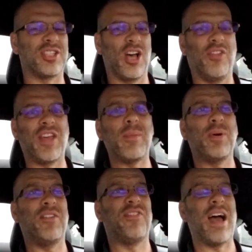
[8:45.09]
So they
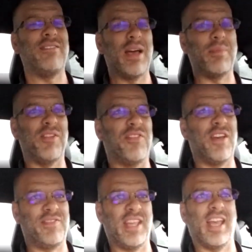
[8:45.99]
put
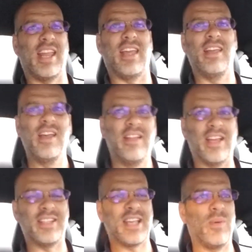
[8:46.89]
5W50 in it.
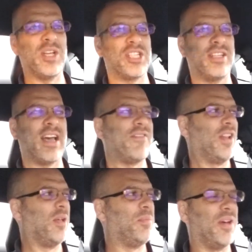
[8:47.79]
They said, we should
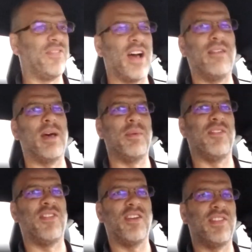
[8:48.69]
definitely put
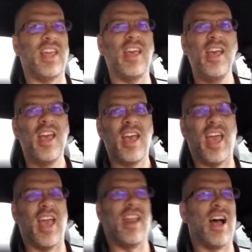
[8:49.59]
5W50,
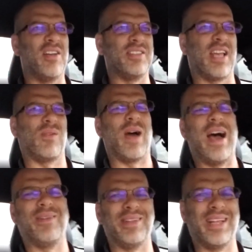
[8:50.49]
and I was like,
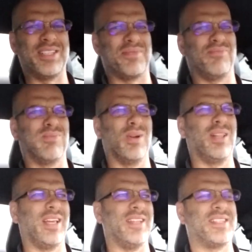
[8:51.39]
wow, dude, that's
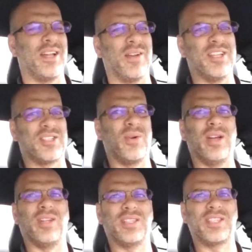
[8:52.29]
really serious
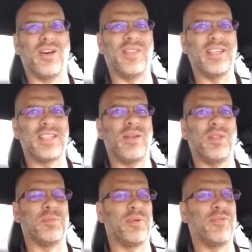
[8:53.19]
oil. So they said,
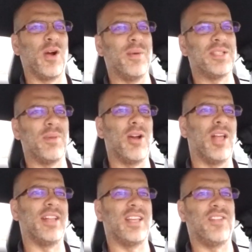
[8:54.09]
with a performance motor
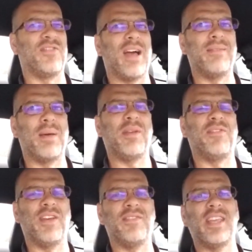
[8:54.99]
like this,
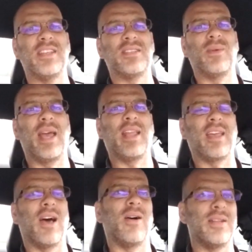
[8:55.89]
5W50 is the way to go.